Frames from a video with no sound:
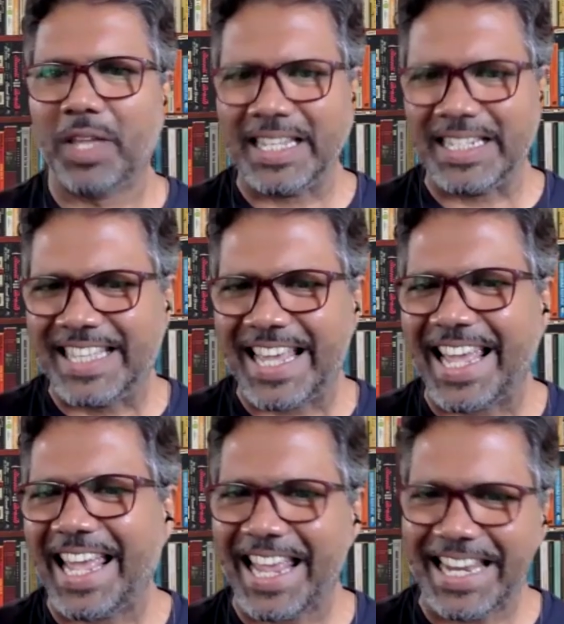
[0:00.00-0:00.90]
is
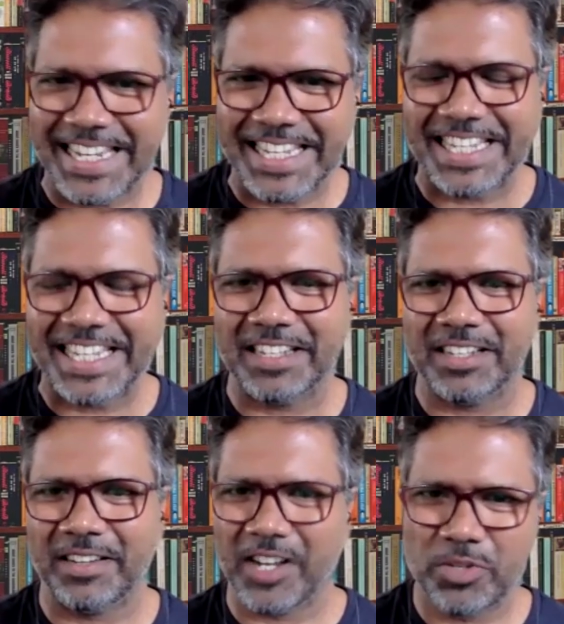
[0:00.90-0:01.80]
there any
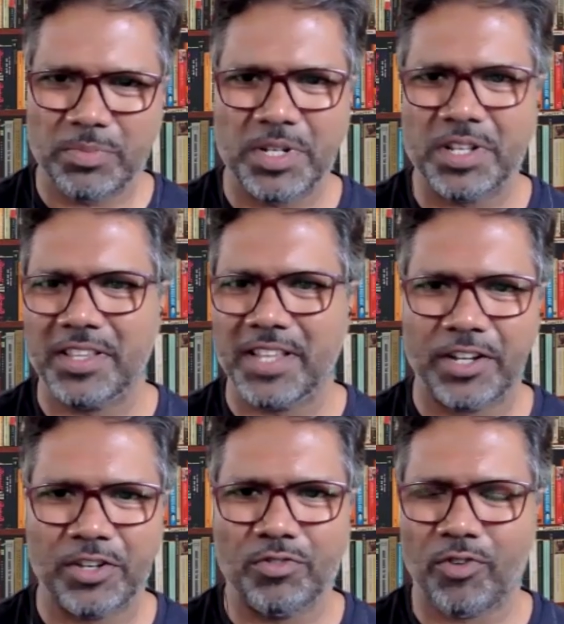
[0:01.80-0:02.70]
regimen
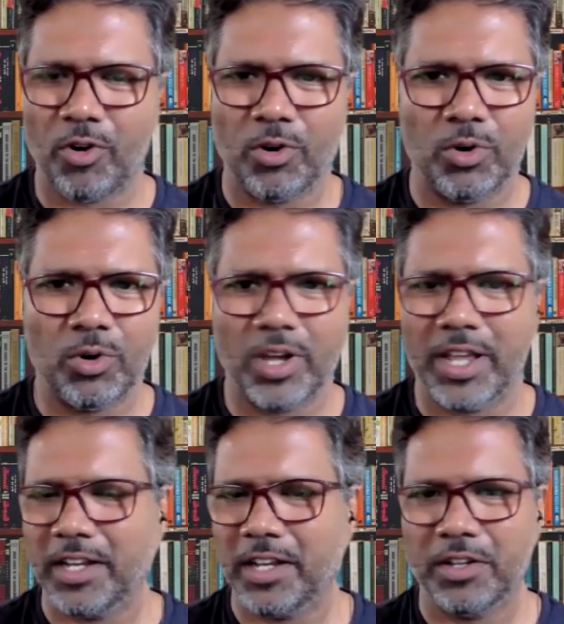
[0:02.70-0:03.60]
that you follow
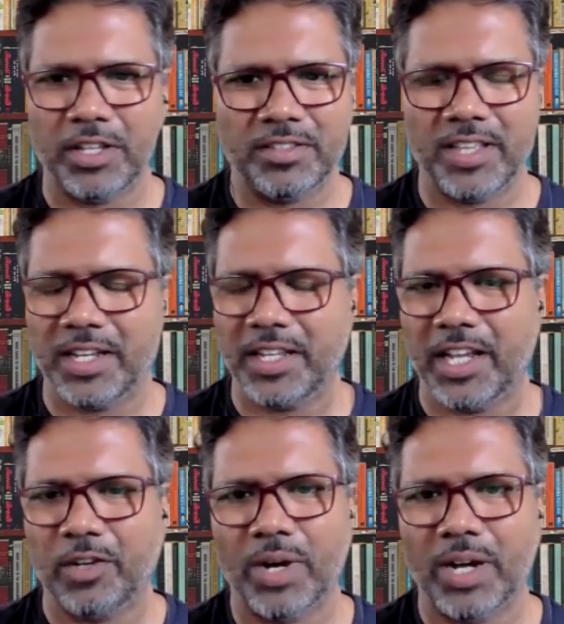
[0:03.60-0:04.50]
and is there
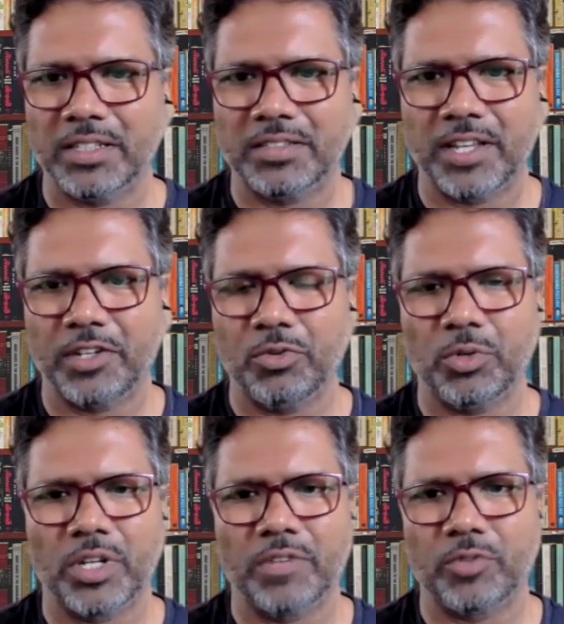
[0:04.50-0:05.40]
any advice that you
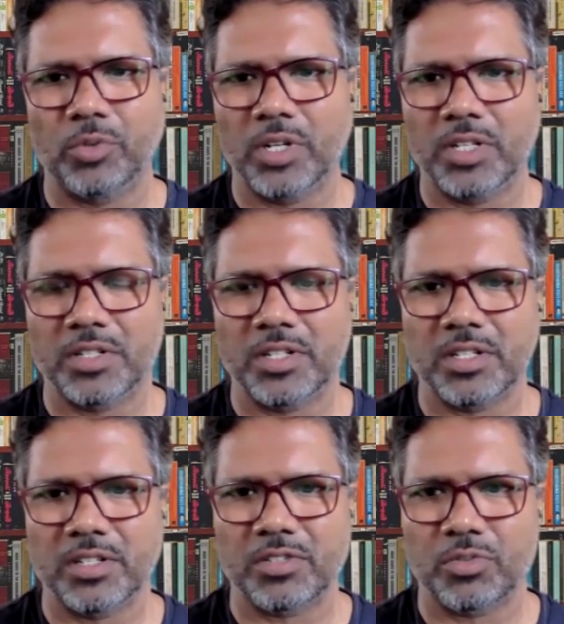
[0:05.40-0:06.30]
would give to our
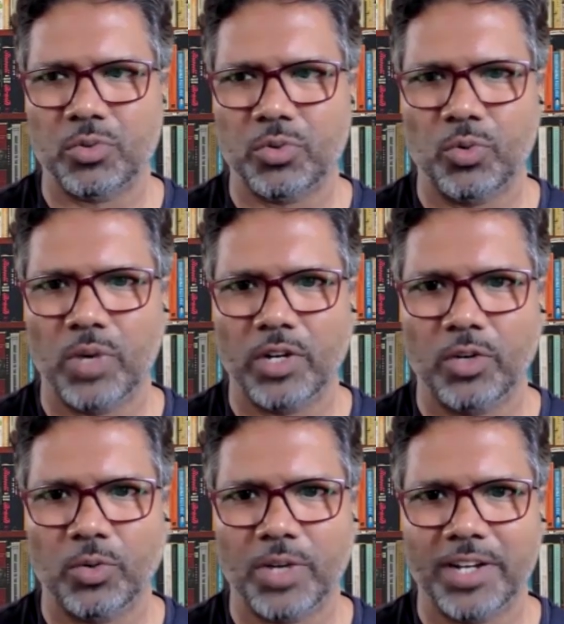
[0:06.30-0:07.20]
listeners who would want
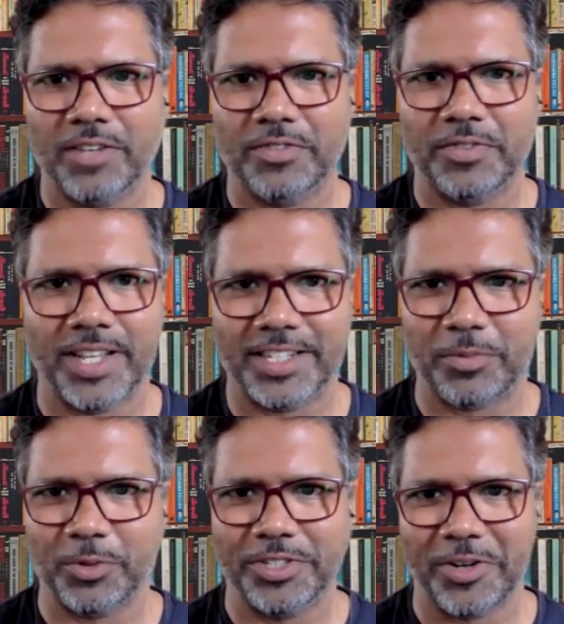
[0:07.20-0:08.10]
to kind of
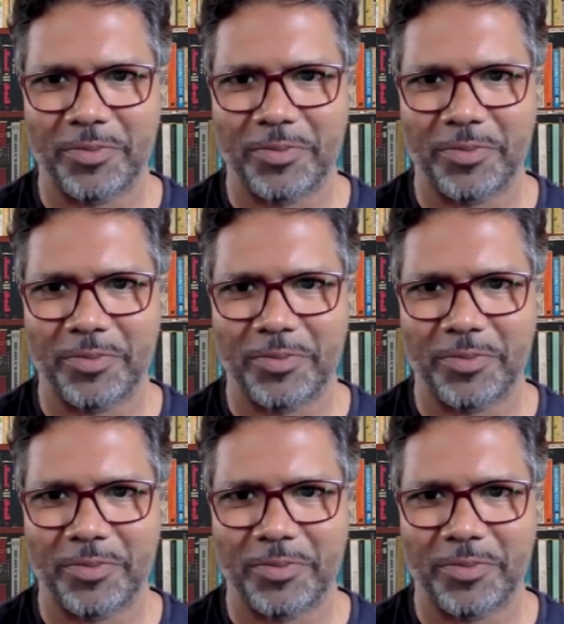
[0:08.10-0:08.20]
explore the